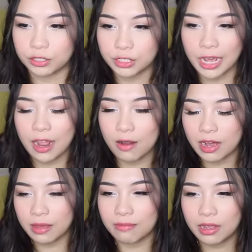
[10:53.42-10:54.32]
This
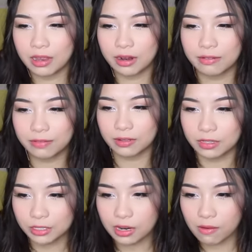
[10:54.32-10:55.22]
town, ain't big enough, big for,
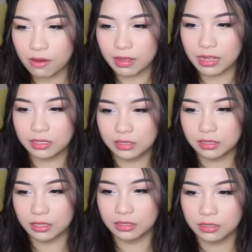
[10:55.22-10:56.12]
the for the two of
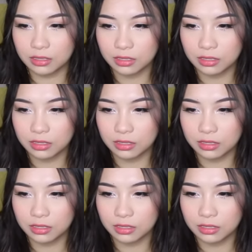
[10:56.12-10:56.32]
us. Of us.